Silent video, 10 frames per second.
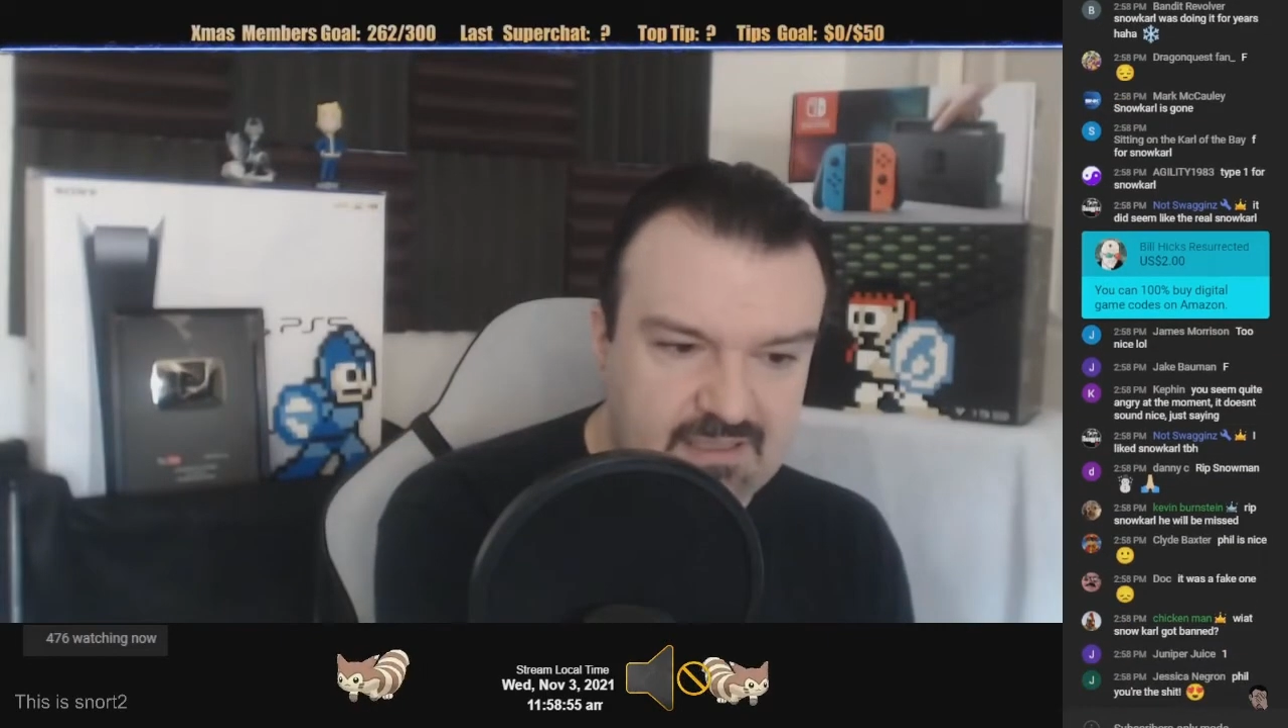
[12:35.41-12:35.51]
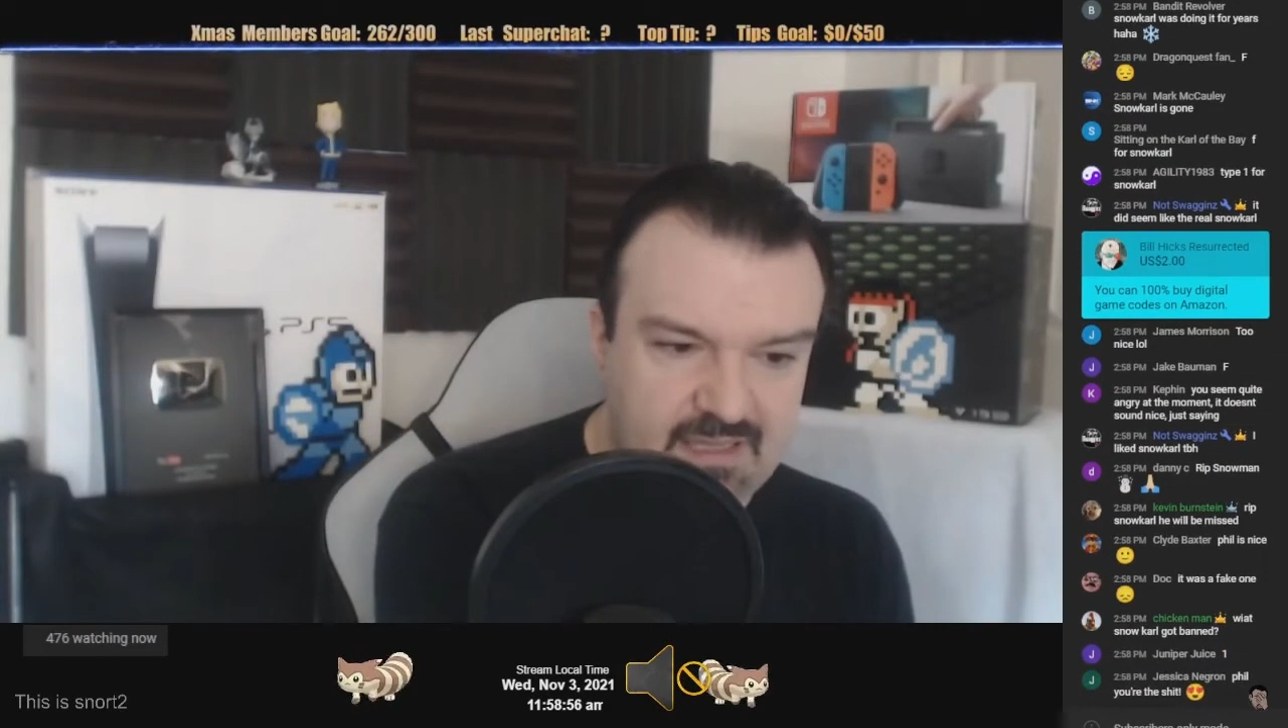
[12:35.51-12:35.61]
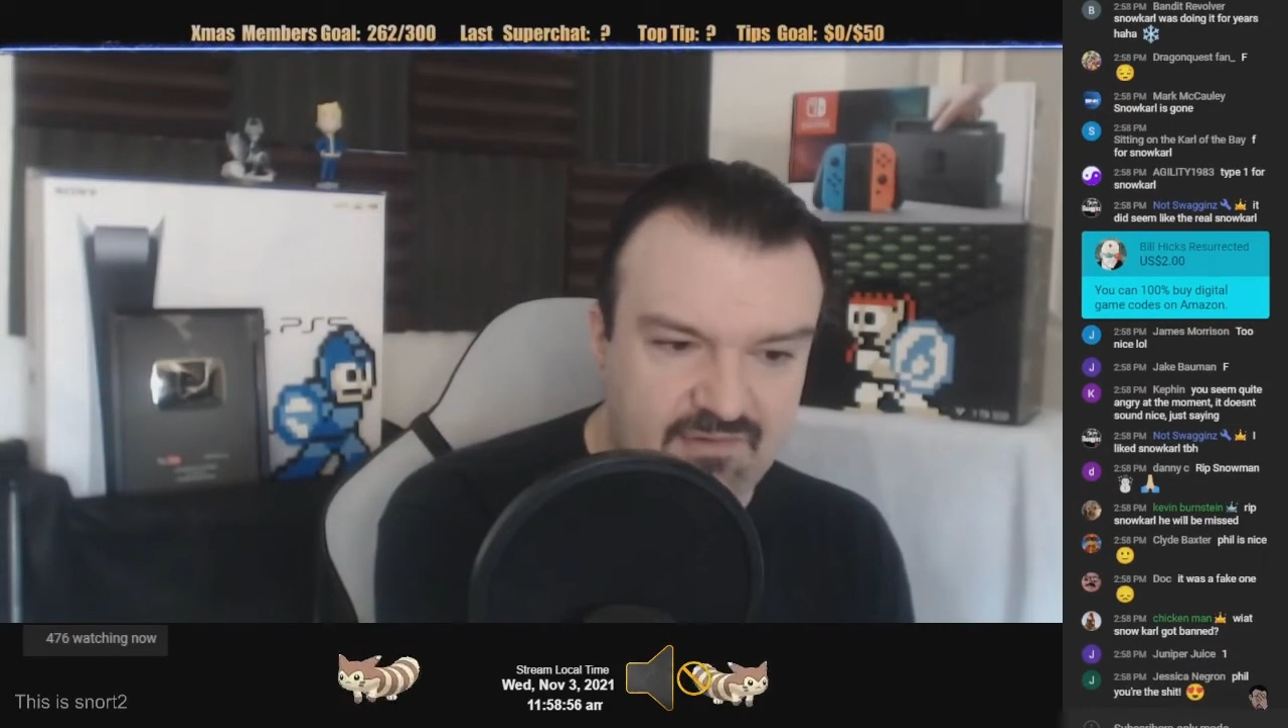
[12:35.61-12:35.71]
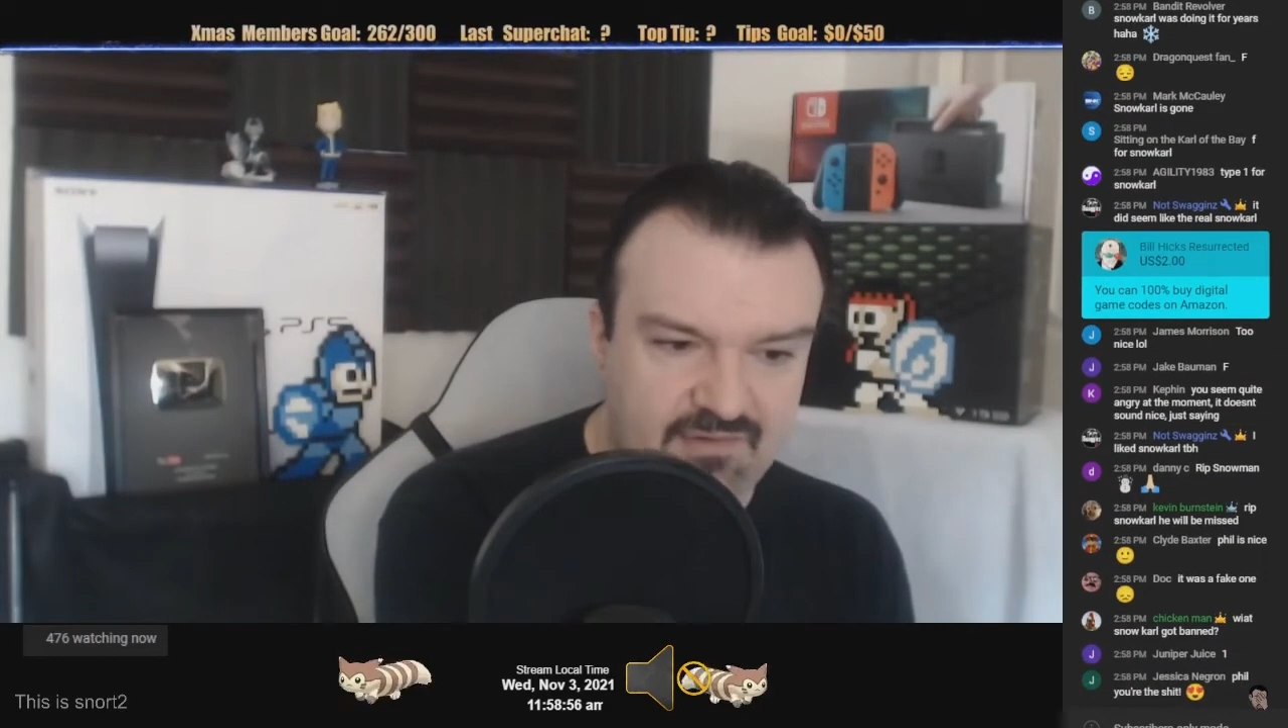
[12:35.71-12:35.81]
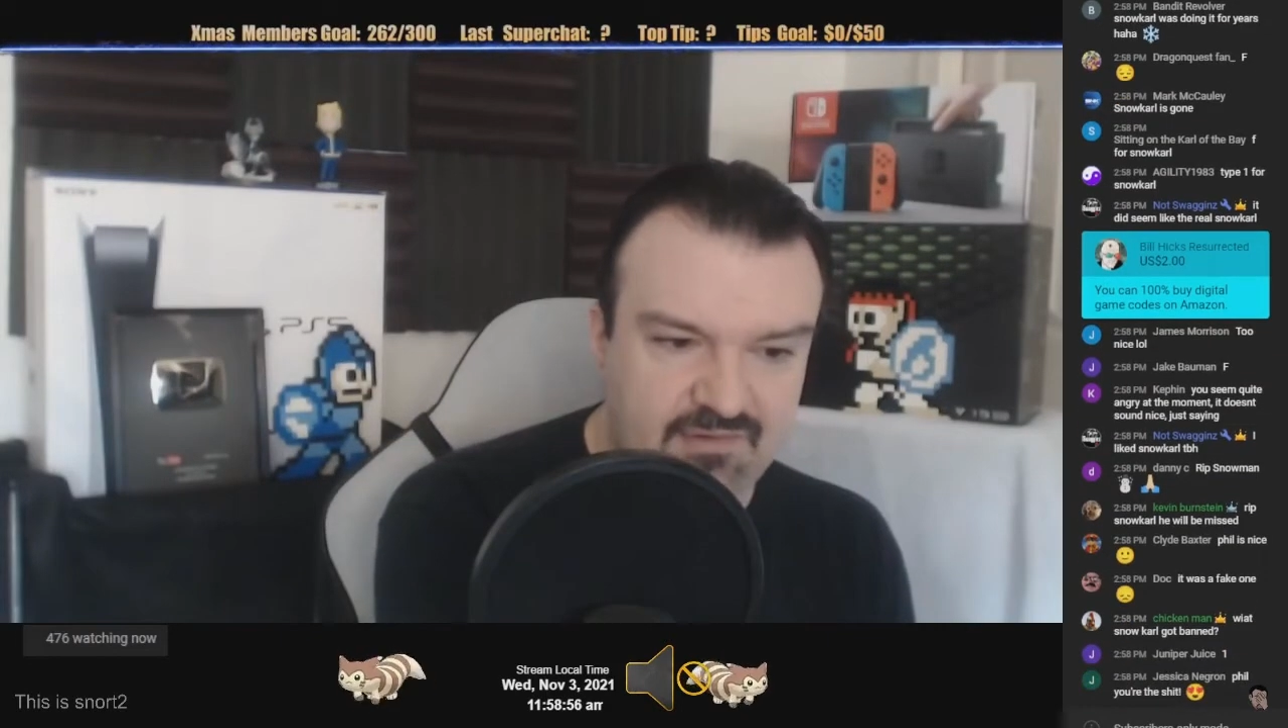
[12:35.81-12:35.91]

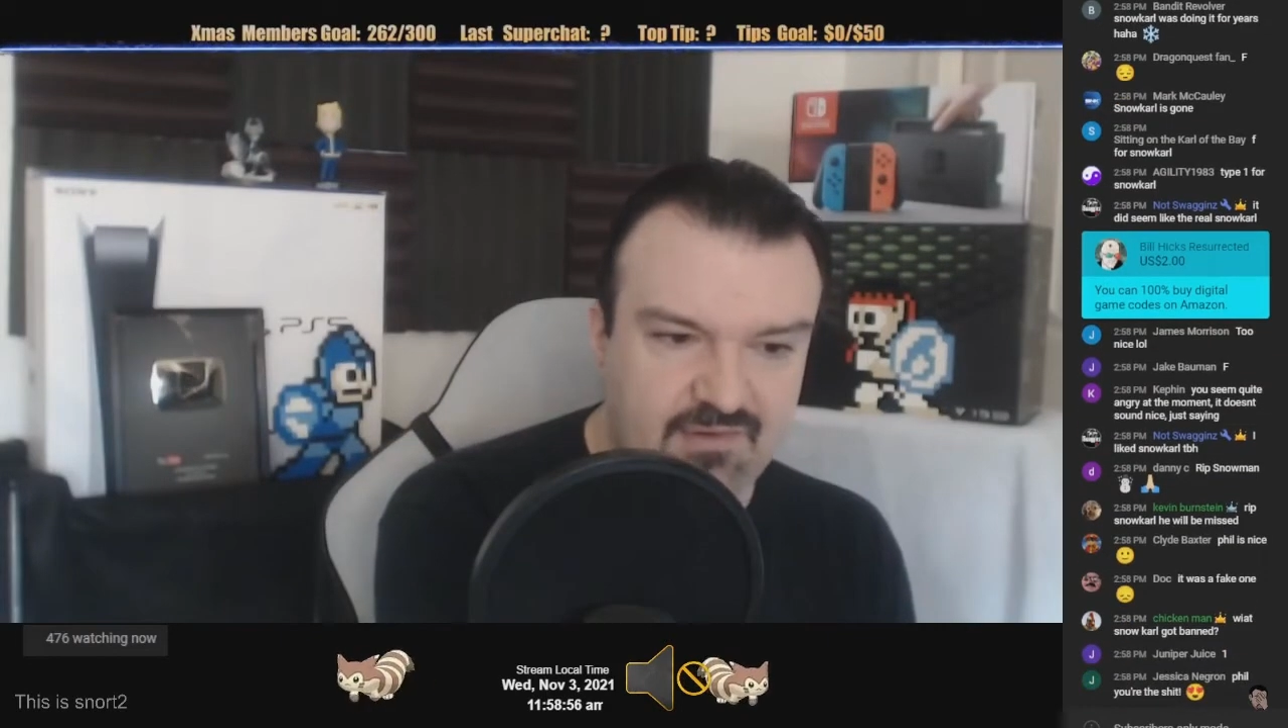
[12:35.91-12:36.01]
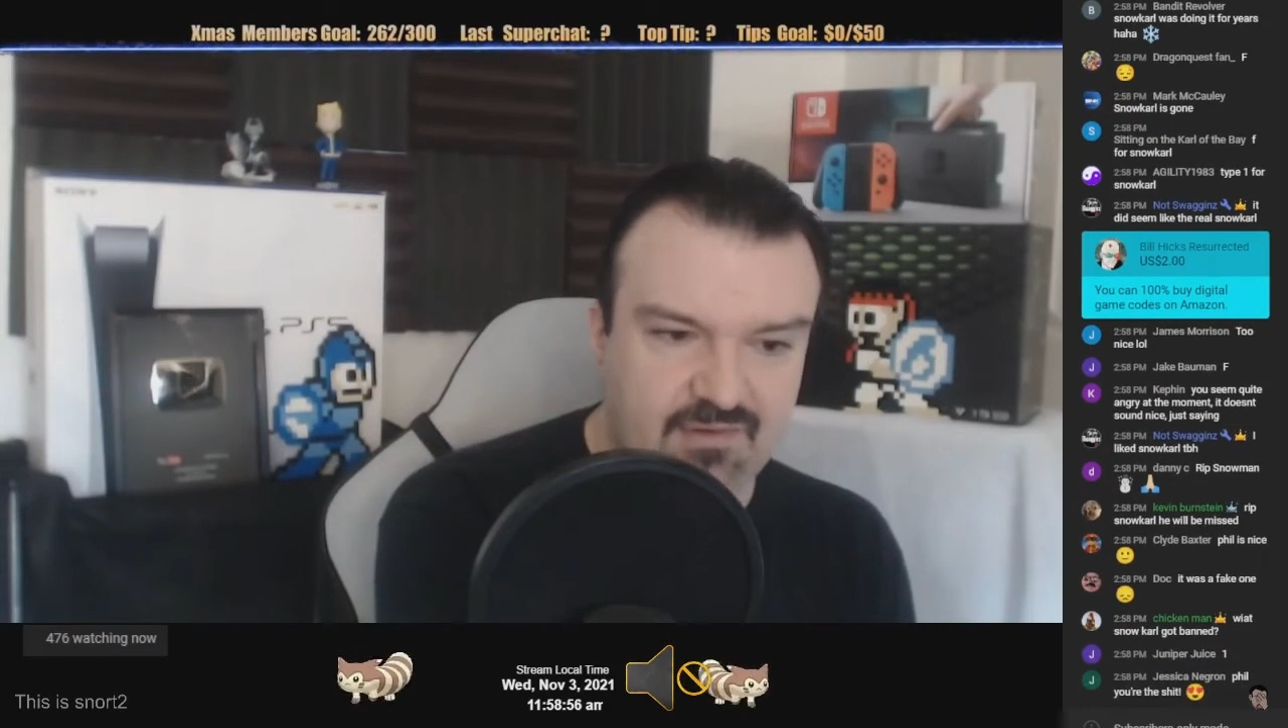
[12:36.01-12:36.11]
this,